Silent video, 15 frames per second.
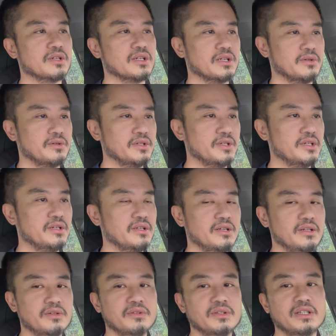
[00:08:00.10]
career,
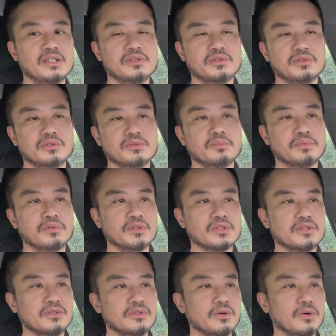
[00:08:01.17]
you need to put
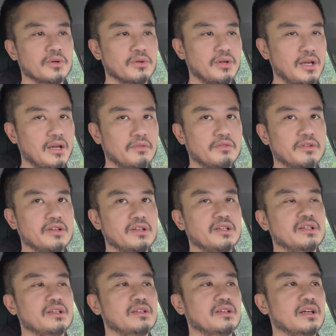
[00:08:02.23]
all your effort
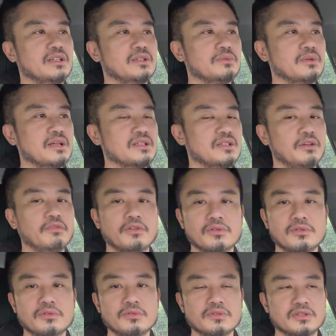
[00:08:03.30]
in, otherwise if you
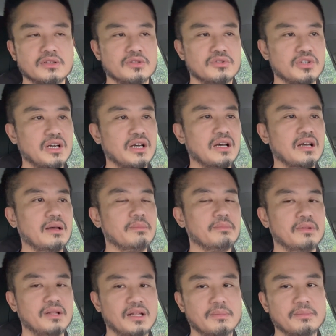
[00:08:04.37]
lose a job,
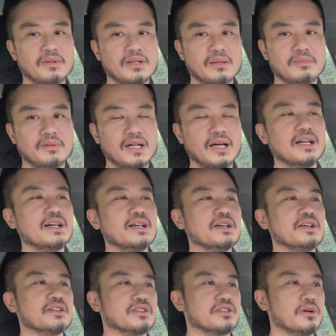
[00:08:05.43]
blah blah blah.
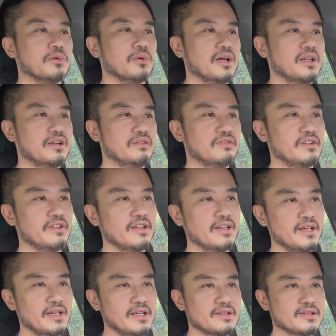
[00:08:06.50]
So whatever
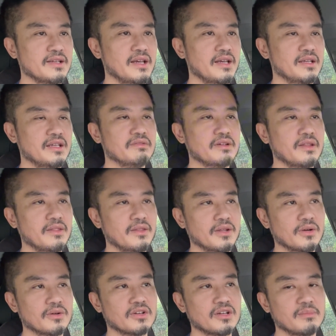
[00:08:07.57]
they say, even
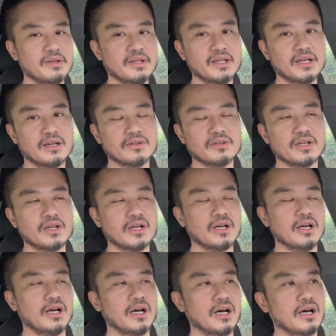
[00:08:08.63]
though coming out
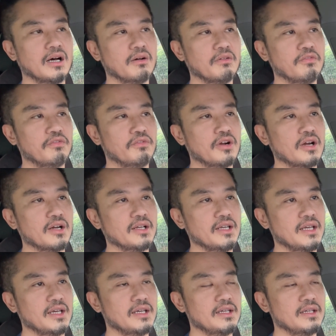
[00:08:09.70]
from
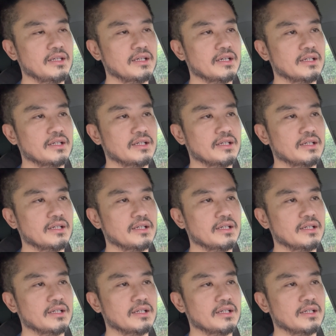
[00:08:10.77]
a